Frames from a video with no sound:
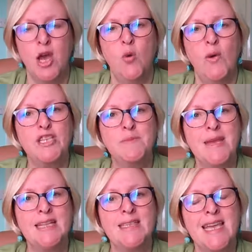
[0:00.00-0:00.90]
which
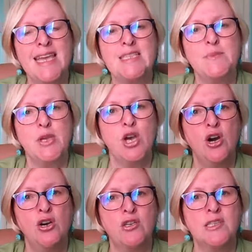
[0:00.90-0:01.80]
means it's
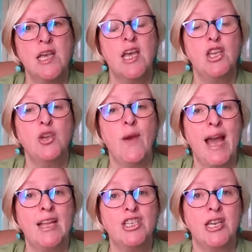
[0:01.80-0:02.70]
because you
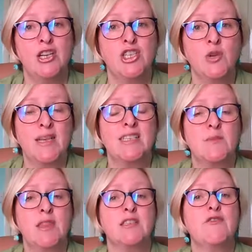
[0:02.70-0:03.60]
actually are doing
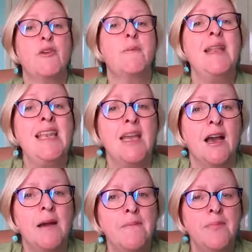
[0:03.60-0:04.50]
something that's
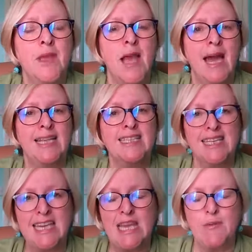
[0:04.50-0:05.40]
familiar and it's
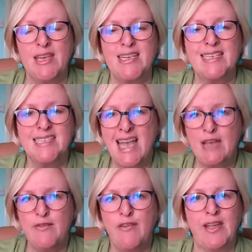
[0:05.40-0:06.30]
going to keep things
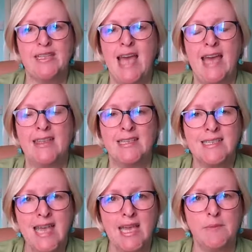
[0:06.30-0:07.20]
safe and the
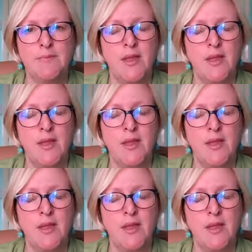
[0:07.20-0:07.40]
same.